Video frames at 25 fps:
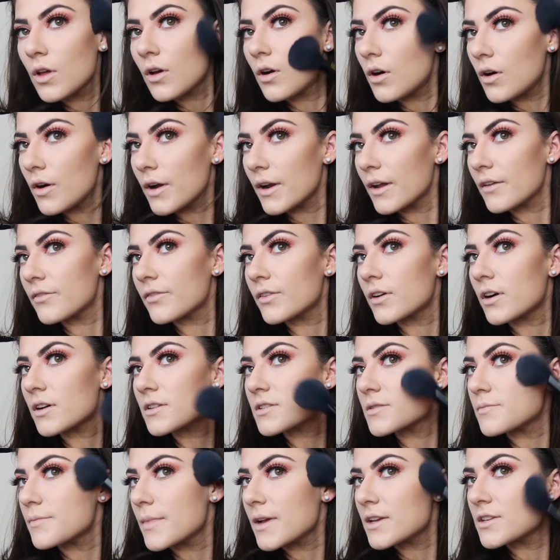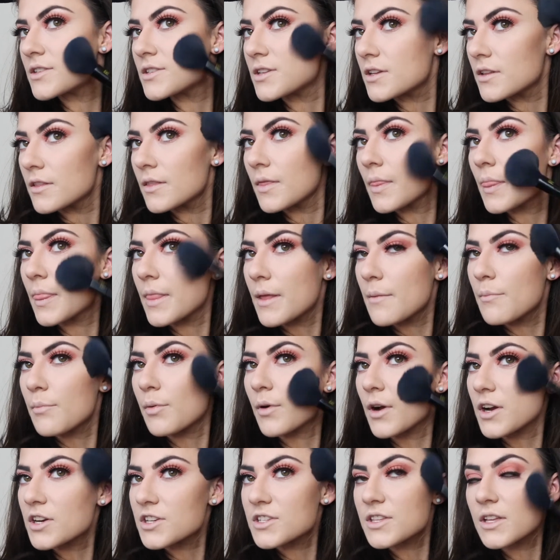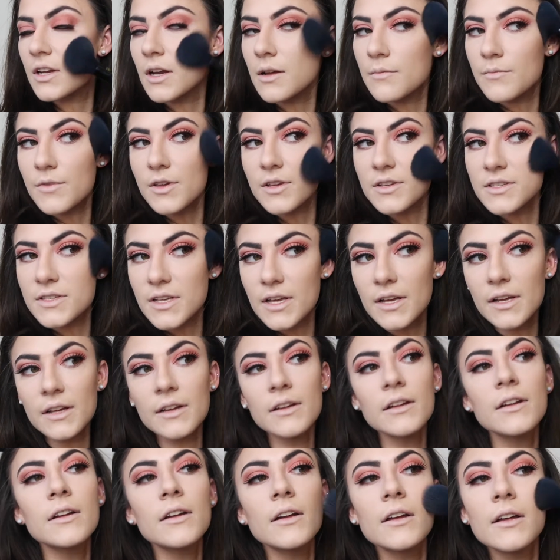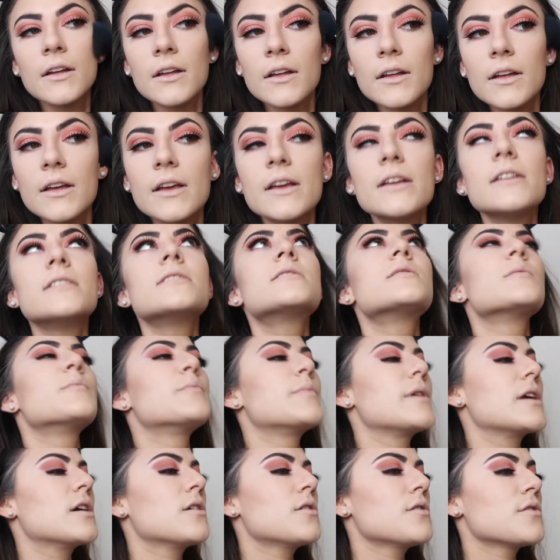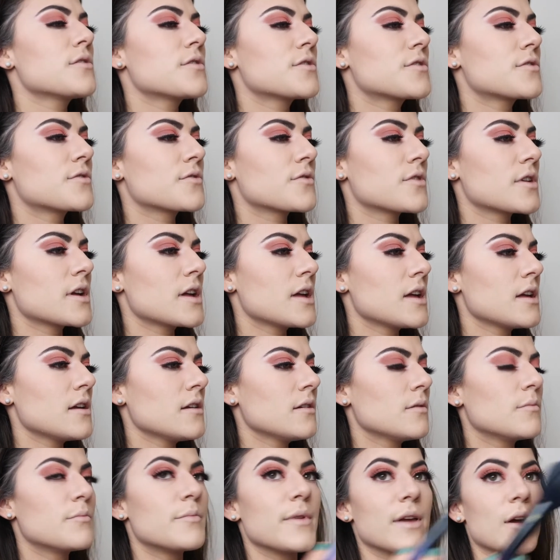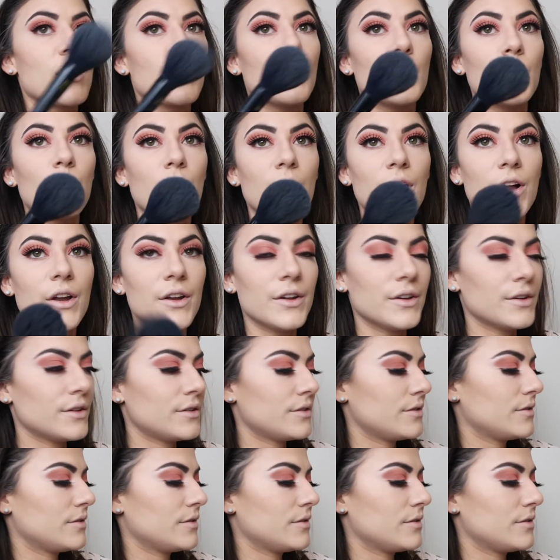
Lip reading: Oh, and I forgot to mention the brush that I'm using is the BO1